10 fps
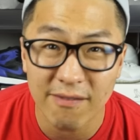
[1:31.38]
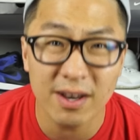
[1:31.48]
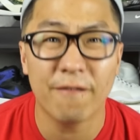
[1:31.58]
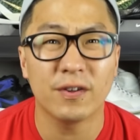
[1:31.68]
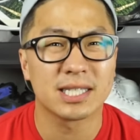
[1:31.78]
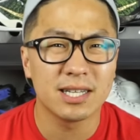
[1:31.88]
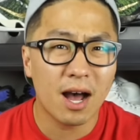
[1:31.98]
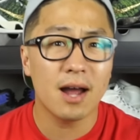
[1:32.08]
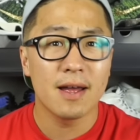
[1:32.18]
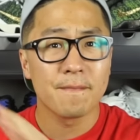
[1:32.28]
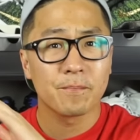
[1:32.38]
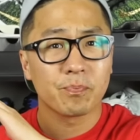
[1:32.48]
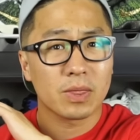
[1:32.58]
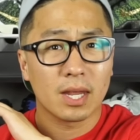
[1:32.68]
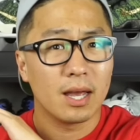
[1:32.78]
even if it's not
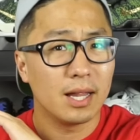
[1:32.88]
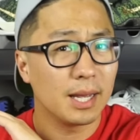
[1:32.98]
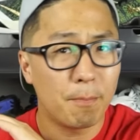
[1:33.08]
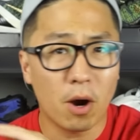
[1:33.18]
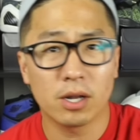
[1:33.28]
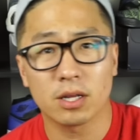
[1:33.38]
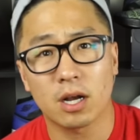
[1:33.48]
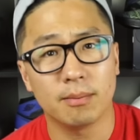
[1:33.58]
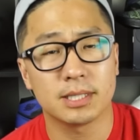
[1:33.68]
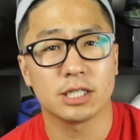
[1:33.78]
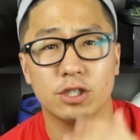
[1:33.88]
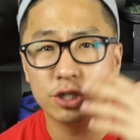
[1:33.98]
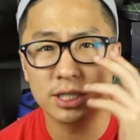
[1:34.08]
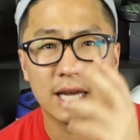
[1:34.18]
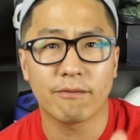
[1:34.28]
like part of the comment section, you
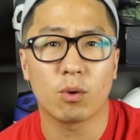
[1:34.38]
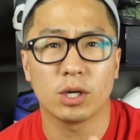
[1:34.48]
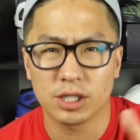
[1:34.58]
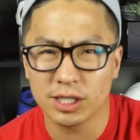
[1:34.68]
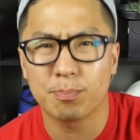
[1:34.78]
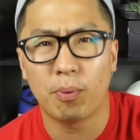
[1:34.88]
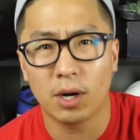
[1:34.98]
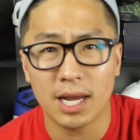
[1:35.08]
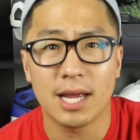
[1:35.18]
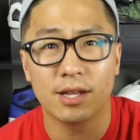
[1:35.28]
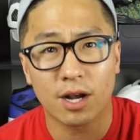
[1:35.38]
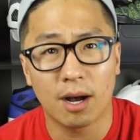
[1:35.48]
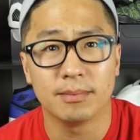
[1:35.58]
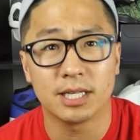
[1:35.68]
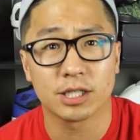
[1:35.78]
just have a question, just put it in the
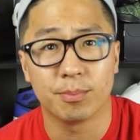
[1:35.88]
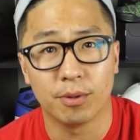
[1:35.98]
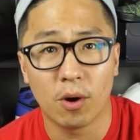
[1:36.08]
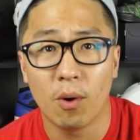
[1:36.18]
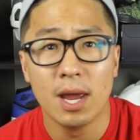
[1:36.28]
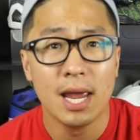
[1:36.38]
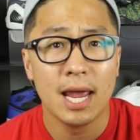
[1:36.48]
comment section below.